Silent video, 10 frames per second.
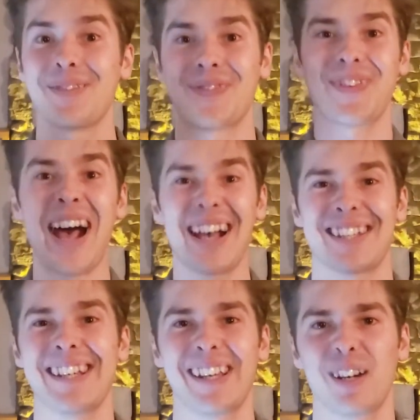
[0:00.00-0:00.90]
I'm
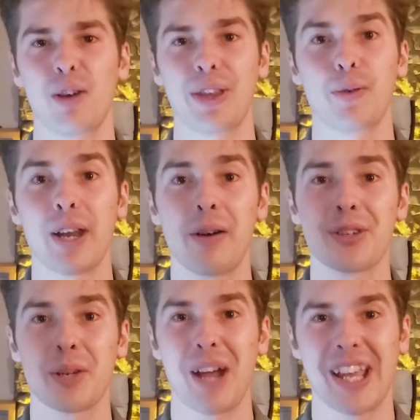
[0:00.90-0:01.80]
fascinated with. And when I
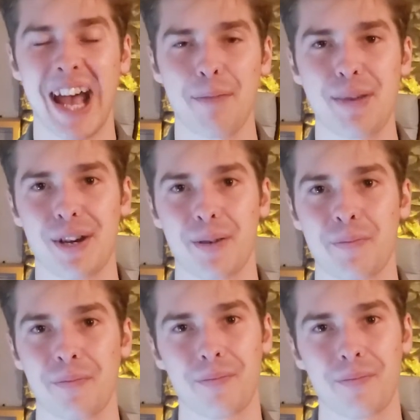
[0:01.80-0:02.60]
was on my gap year,